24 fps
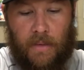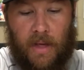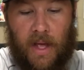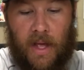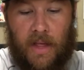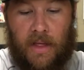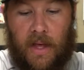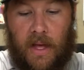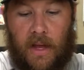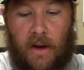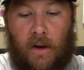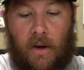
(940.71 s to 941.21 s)

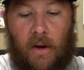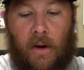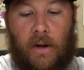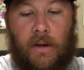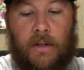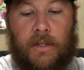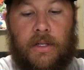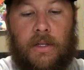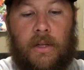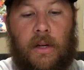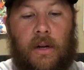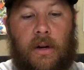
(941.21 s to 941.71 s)
And then
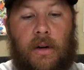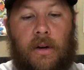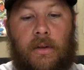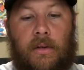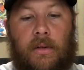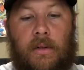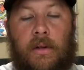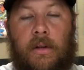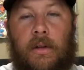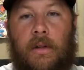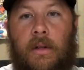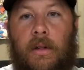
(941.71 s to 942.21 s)

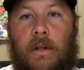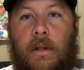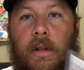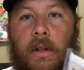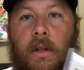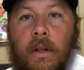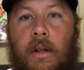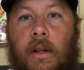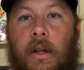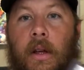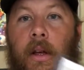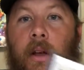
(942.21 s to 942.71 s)
also
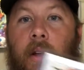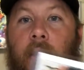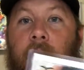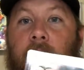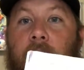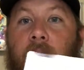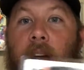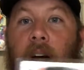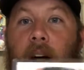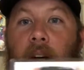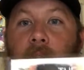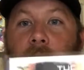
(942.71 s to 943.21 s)

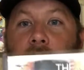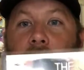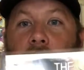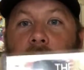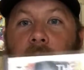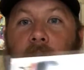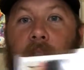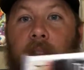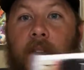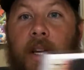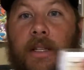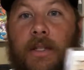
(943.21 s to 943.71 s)
found
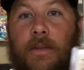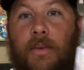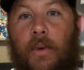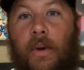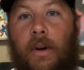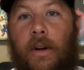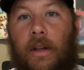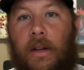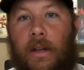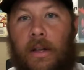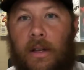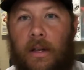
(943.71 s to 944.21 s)
this
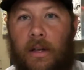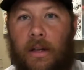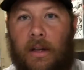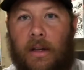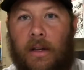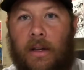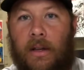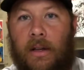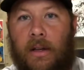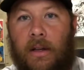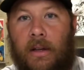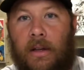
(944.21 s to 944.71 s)
one.
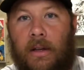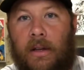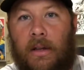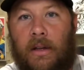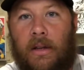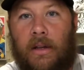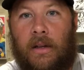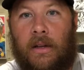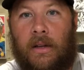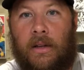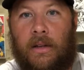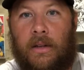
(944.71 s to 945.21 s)

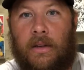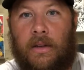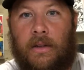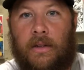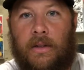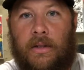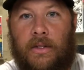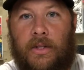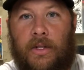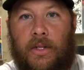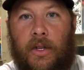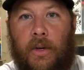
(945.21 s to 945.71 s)

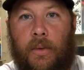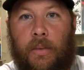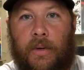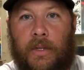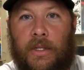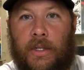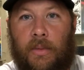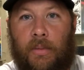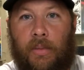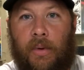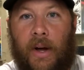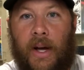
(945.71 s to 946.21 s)
Super
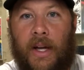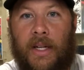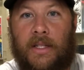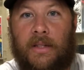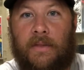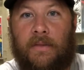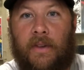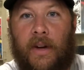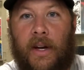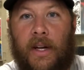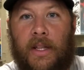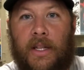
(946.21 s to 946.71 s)
surprised
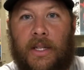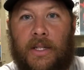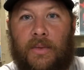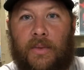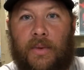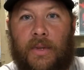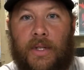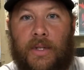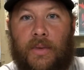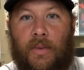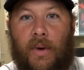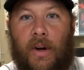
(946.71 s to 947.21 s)
to find this
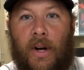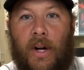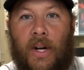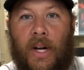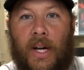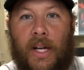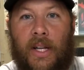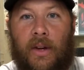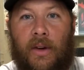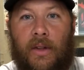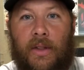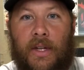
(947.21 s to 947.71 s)
one as well.
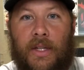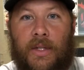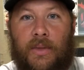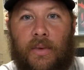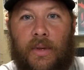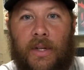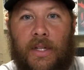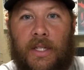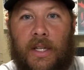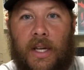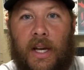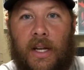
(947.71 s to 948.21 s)
I know this
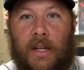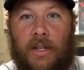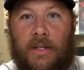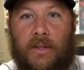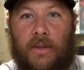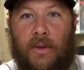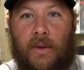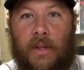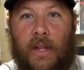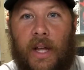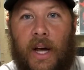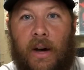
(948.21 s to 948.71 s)
one is kind of
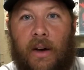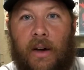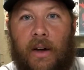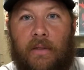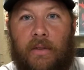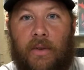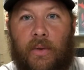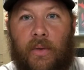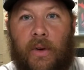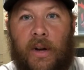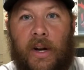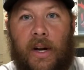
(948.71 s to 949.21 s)
sold out
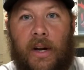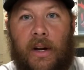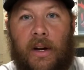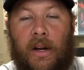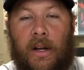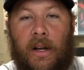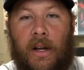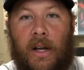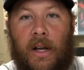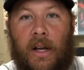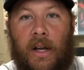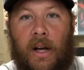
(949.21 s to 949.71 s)
everywhere.
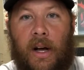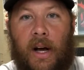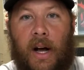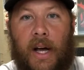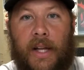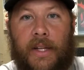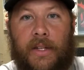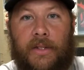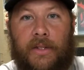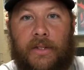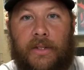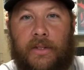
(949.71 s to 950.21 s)

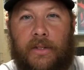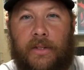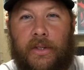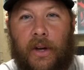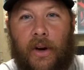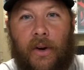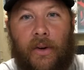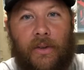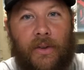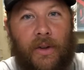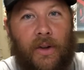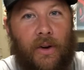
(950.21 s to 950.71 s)
I
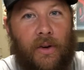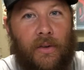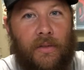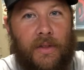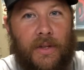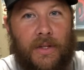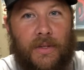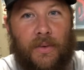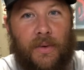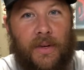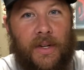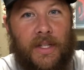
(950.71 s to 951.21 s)
don't know if
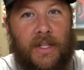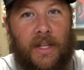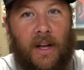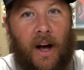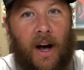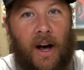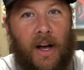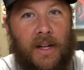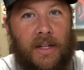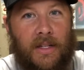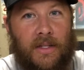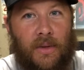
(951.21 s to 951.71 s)
this one is
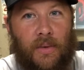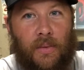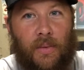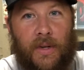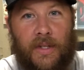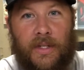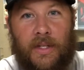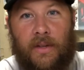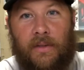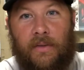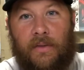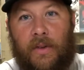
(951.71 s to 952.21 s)
hot as the
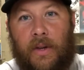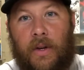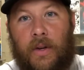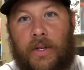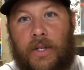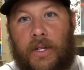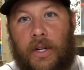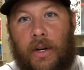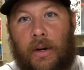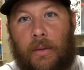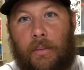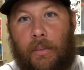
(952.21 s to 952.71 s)
Once and
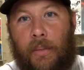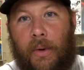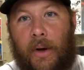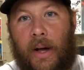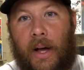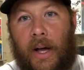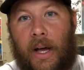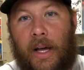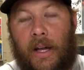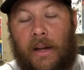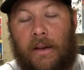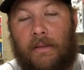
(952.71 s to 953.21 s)
Future,
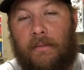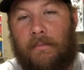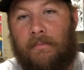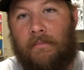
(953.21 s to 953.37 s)
but